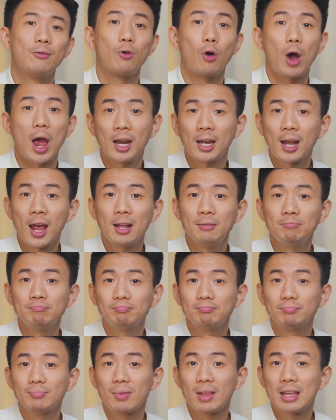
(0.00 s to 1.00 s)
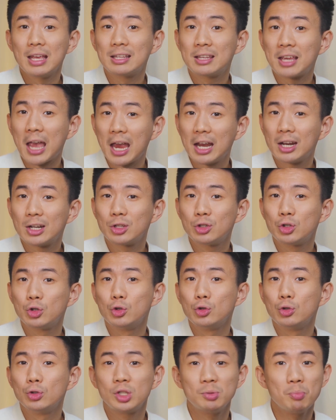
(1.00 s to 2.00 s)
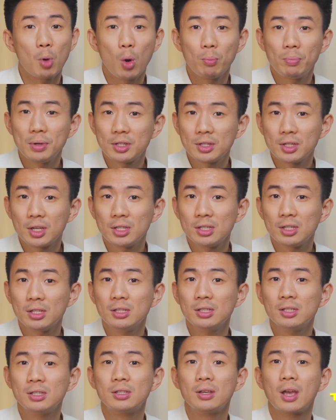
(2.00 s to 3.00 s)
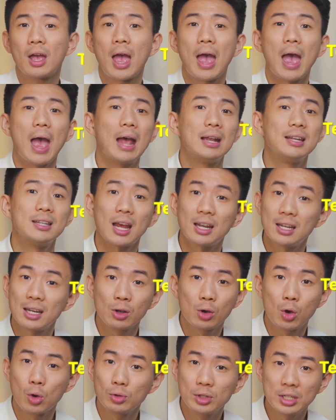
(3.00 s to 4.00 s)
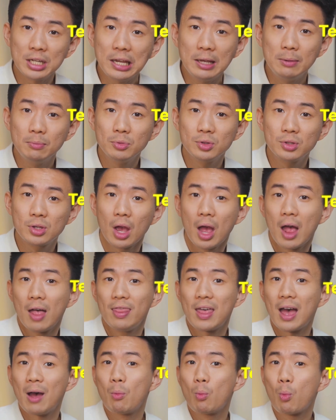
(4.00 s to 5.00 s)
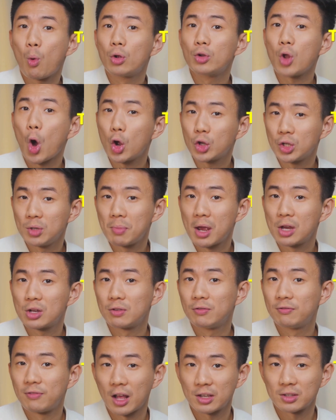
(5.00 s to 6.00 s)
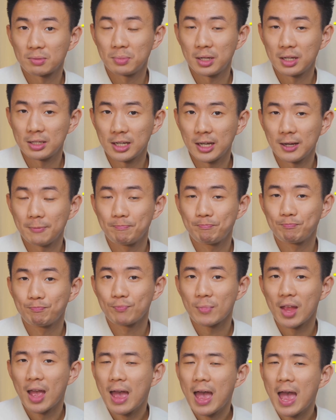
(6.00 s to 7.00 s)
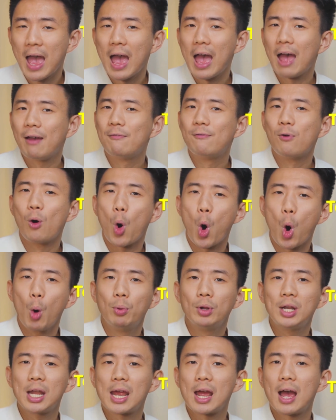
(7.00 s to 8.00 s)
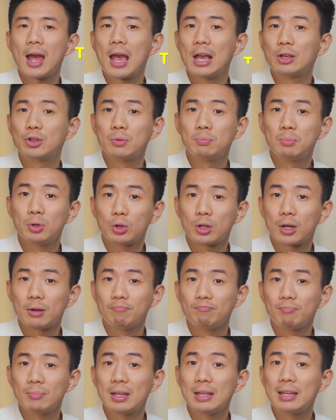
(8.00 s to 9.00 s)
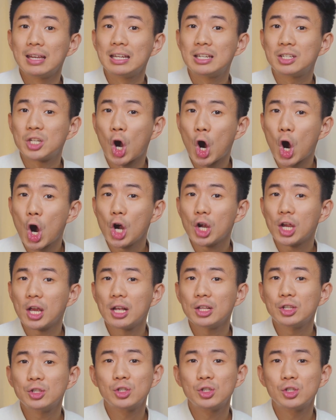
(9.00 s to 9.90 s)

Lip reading: n8n, it caters to small businesses and technical teams that want automation flexibility. And for OpenAI Agent Builder, it targets